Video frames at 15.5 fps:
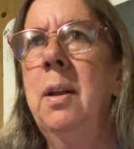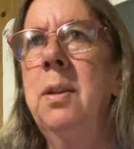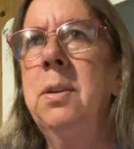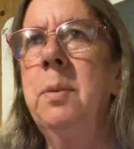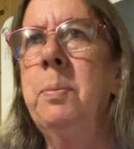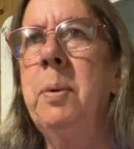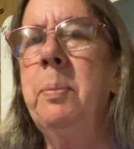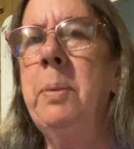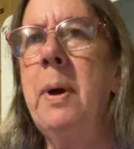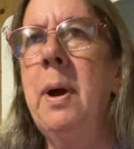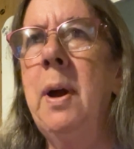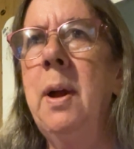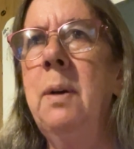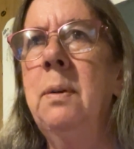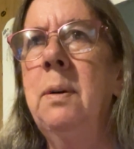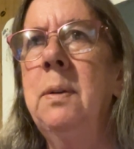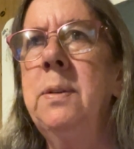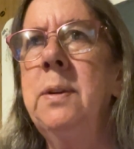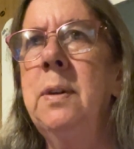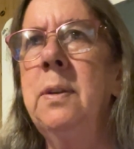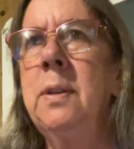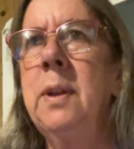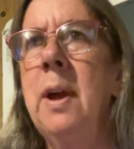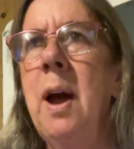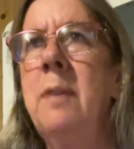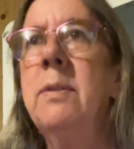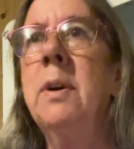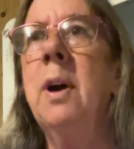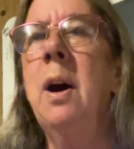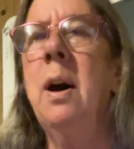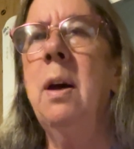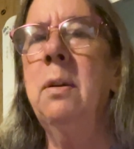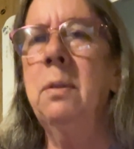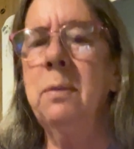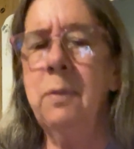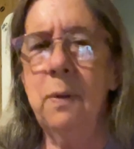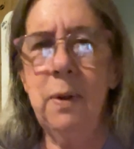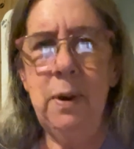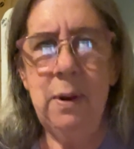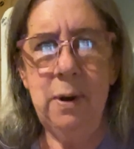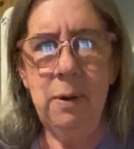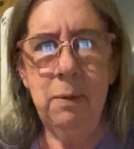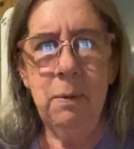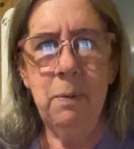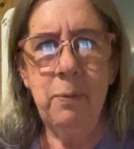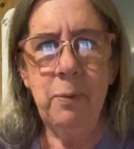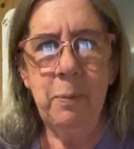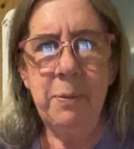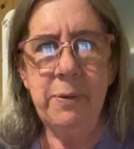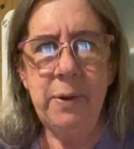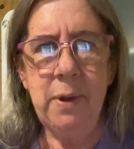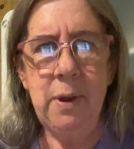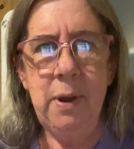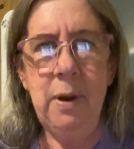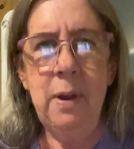The papaya, what was it? The avocado tree that he grew from seed.